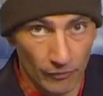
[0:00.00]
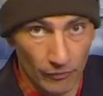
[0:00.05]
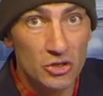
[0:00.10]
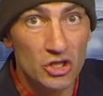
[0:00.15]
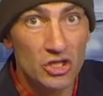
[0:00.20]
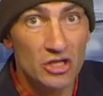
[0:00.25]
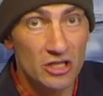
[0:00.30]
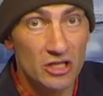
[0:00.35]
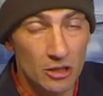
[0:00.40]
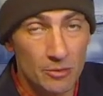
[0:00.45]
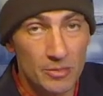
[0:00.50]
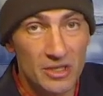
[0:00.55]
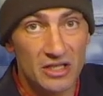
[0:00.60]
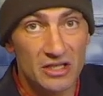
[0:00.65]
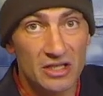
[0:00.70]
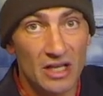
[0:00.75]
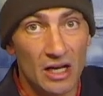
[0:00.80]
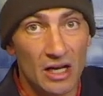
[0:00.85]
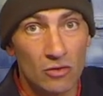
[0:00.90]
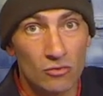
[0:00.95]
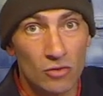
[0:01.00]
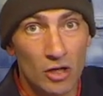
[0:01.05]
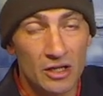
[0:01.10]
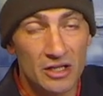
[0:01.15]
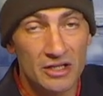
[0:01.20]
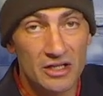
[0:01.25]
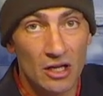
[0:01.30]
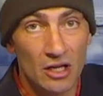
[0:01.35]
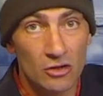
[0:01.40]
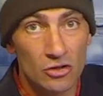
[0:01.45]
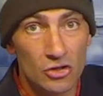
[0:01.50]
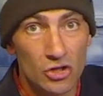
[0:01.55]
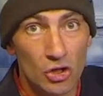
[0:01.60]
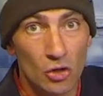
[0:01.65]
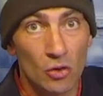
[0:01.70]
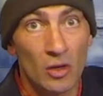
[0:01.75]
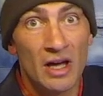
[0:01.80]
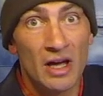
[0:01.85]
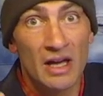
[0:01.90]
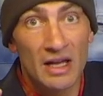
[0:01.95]
she's going to be a second run contender
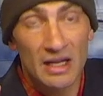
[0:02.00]
too.